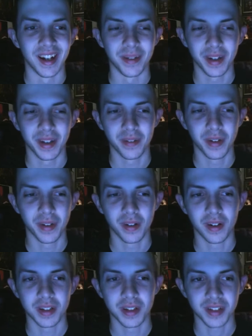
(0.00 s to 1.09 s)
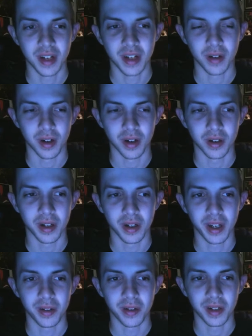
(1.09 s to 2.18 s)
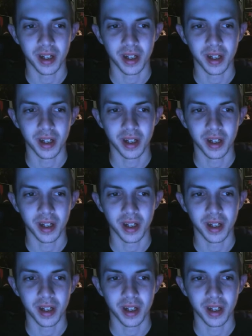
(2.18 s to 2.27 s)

You could feel just how hurt and